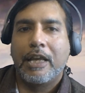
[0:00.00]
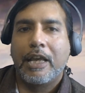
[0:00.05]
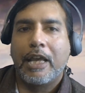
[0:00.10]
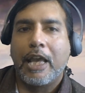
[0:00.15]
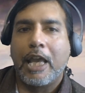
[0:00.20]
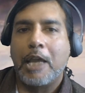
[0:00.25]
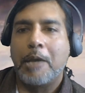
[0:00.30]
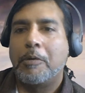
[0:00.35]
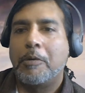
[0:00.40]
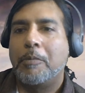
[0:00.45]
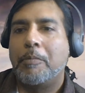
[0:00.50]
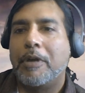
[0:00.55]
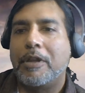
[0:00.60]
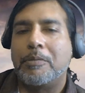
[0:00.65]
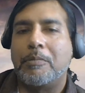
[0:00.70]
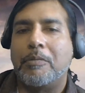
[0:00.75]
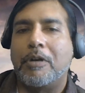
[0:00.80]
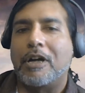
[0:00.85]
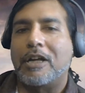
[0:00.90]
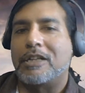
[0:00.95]
Abel Beth
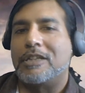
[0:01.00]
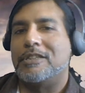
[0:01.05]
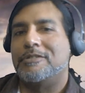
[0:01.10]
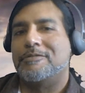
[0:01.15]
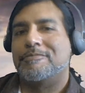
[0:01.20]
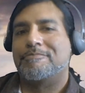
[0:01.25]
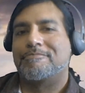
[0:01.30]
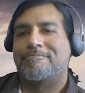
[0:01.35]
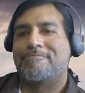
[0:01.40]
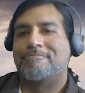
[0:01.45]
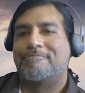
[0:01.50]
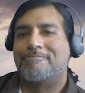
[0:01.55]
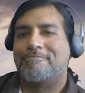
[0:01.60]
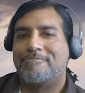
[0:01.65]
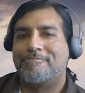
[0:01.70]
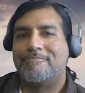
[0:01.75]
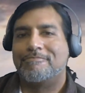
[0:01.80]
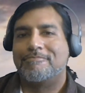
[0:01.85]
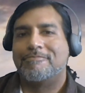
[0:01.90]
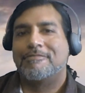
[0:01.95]
Maachah.
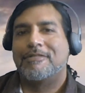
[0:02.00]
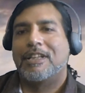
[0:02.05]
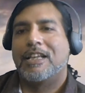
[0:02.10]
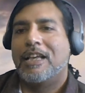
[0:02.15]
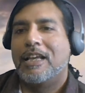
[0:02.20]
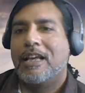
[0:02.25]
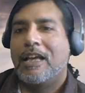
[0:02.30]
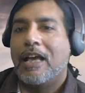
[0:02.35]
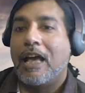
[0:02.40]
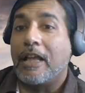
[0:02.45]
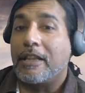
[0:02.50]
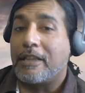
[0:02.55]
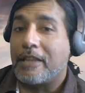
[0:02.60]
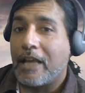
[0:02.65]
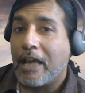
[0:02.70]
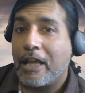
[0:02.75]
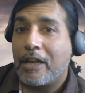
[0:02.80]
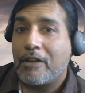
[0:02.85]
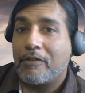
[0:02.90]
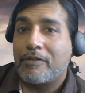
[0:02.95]
At the
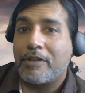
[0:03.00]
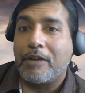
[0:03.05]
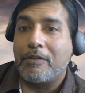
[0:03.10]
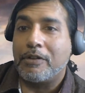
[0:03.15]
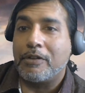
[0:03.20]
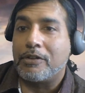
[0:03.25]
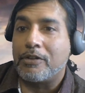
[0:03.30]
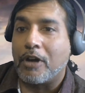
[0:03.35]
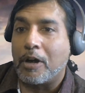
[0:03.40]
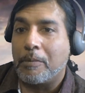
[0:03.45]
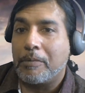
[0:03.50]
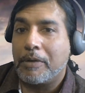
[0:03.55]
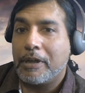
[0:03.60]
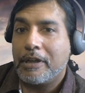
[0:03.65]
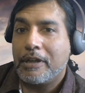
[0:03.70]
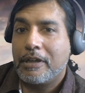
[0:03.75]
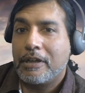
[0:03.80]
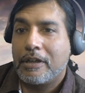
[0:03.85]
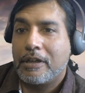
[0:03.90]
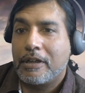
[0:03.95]
head of David's
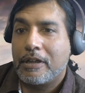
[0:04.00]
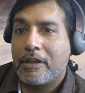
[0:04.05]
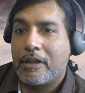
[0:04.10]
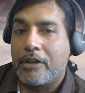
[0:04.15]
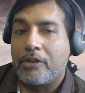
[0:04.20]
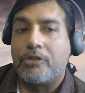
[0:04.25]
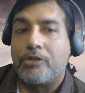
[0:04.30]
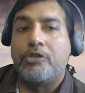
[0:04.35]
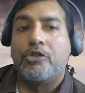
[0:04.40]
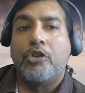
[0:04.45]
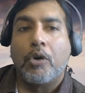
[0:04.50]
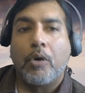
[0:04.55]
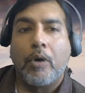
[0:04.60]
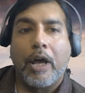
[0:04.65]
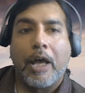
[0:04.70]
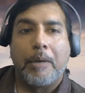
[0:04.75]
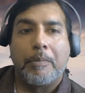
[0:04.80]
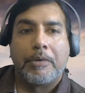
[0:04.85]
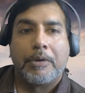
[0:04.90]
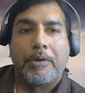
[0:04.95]
army is Joab.